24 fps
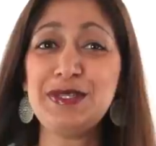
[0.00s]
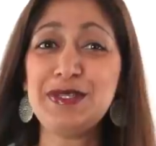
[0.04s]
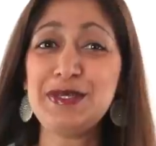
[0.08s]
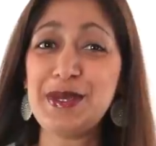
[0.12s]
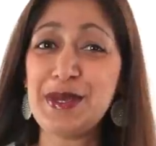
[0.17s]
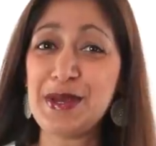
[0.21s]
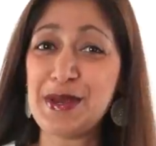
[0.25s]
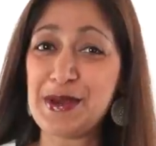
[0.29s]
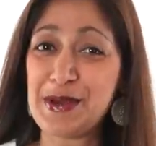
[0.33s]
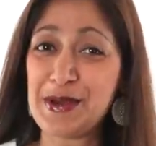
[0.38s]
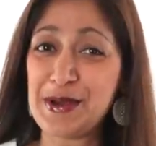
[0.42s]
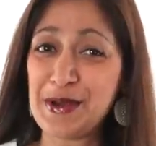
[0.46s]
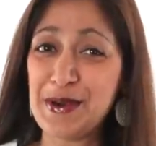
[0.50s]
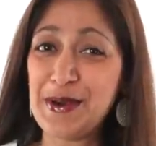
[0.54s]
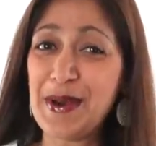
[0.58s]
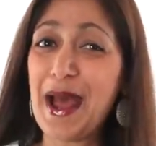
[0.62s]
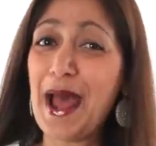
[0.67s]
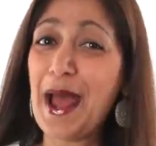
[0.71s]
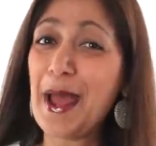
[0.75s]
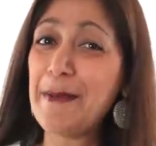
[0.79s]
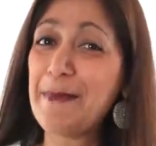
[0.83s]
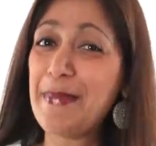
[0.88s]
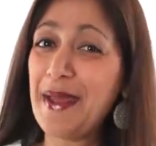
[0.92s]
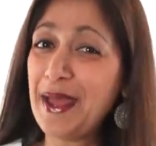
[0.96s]
So,
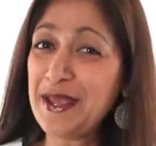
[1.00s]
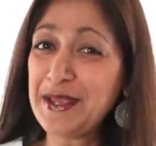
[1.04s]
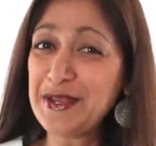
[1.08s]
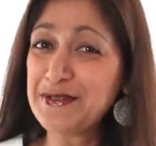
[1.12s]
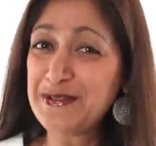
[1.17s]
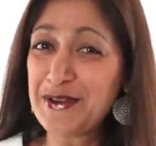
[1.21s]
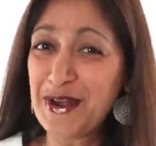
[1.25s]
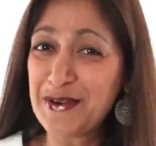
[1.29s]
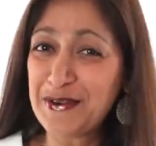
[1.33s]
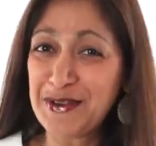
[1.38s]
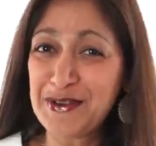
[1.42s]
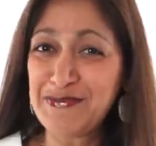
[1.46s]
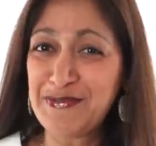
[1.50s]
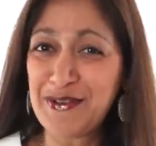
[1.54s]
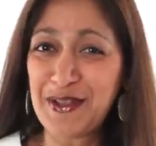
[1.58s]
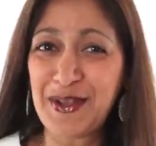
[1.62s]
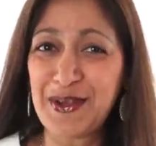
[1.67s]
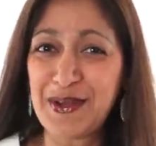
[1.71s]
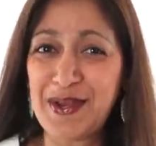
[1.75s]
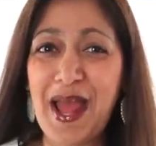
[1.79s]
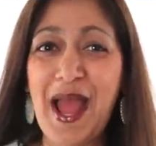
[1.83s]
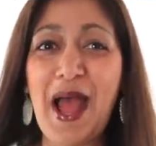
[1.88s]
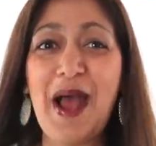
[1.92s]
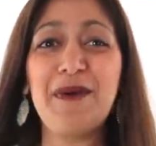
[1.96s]
I bet you've already
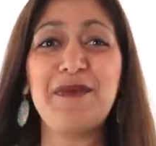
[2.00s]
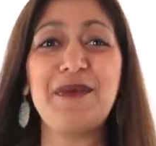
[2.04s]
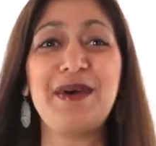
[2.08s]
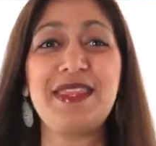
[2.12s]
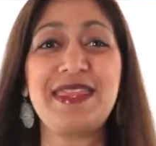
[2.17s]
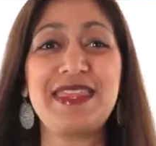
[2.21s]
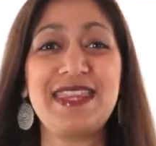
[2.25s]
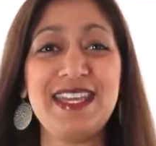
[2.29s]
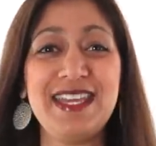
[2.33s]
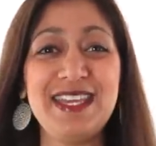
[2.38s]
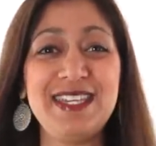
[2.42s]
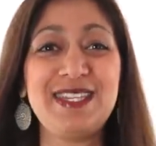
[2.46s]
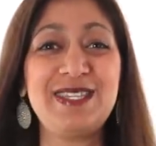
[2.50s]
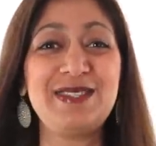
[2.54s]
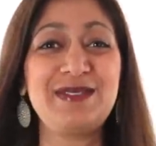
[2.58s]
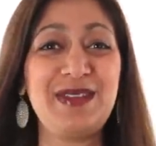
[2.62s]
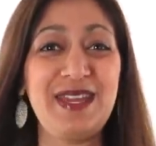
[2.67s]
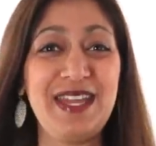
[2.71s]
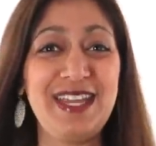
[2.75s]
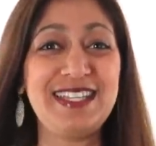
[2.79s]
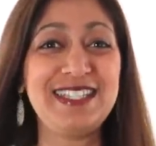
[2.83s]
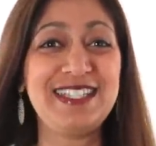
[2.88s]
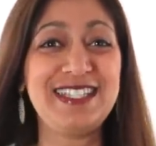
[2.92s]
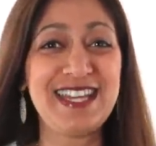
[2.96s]
figured out what this
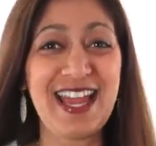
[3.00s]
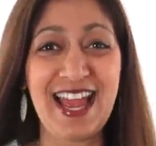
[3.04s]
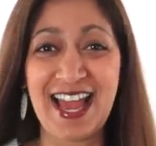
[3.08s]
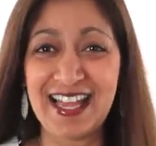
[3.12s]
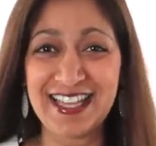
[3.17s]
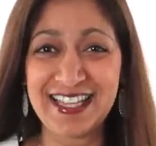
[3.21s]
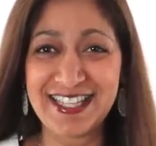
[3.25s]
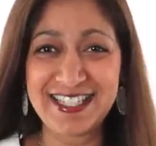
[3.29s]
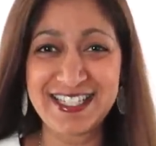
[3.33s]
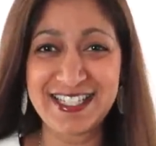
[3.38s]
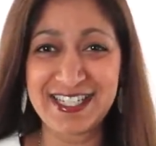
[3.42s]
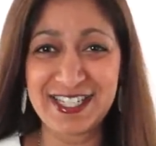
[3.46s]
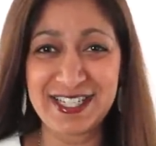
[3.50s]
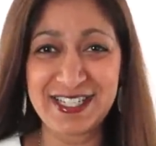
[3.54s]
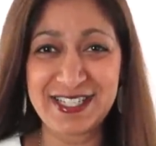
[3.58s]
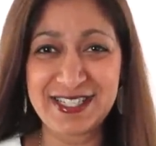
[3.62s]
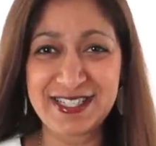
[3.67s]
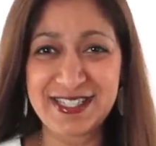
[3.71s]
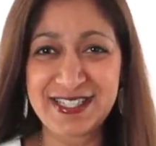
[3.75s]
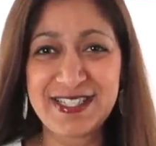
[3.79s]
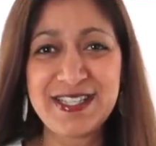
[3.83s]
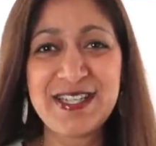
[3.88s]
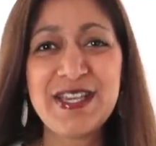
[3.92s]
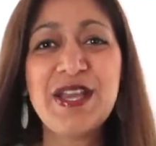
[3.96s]
week's challenge is.
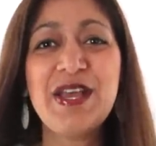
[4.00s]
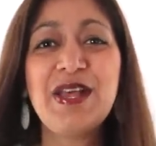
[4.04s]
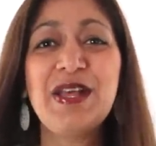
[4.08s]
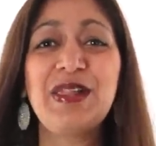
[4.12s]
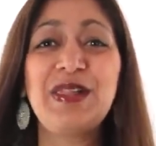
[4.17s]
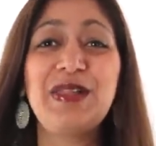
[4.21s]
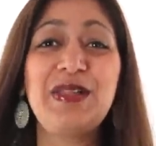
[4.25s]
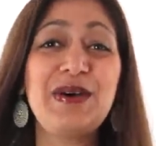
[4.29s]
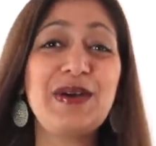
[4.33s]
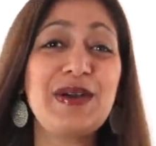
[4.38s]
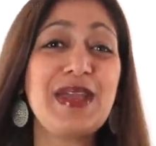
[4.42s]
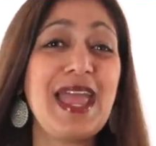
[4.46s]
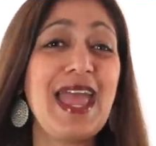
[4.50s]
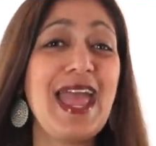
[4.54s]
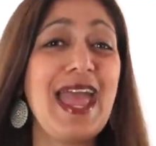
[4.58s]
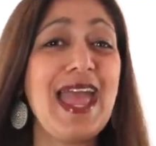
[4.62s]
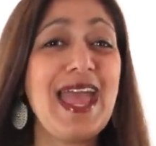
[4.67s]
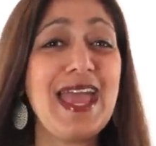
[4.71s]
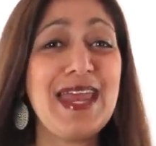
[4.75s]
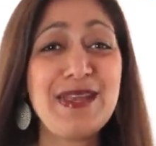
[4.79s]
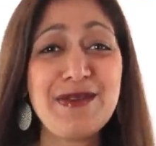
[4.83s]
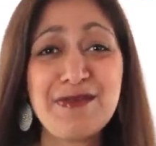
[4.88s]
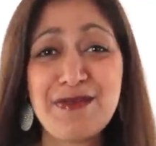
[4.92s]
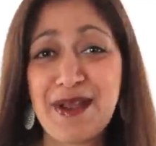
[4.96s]
Look
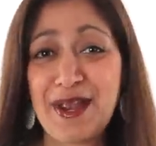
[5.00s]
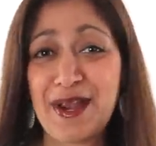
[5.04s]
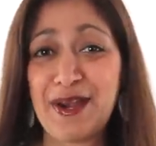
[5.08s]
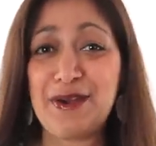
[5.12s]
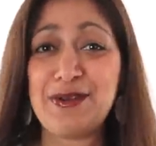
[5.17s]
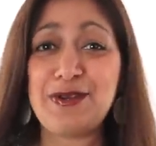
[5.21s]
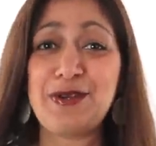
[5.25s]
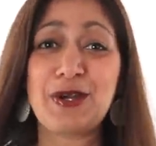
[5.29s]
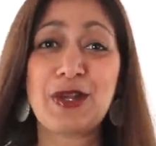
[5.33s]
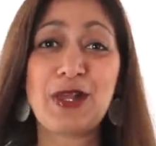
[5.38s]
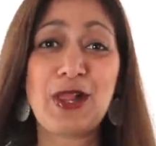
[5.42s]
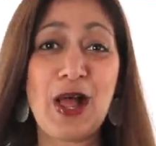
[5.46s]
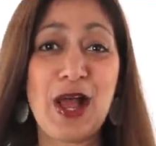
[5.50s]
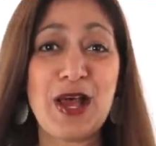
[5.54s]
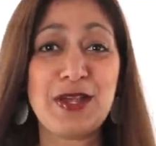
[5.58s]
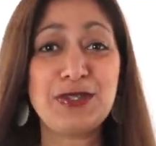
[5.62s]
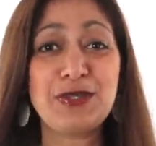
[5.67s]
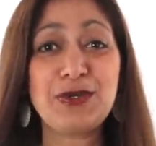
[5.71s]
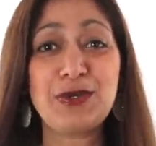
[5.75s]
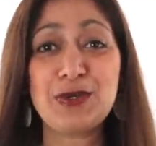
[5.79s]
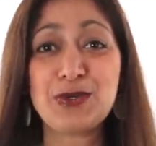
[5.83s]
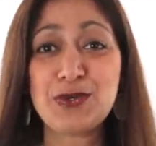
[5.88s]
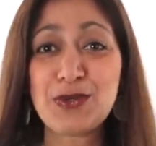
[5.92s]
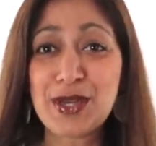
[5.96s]
anywhere in your
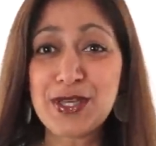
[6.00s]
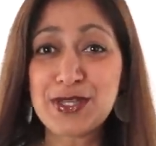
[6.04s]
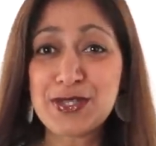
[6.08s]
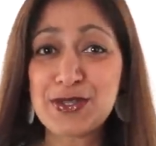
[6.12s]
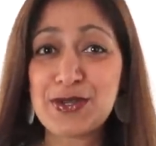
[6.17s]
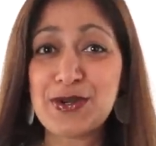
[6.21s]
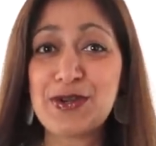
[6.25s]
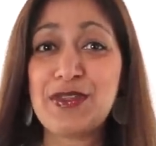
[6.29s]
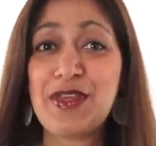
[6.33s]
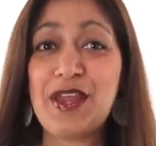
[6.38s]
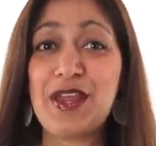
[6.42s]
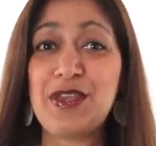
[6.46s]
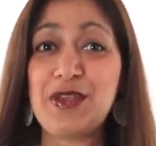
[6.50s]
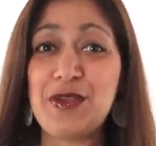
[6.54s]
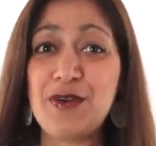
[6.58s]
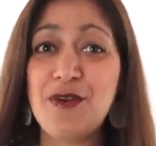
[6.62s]
closet or dresser that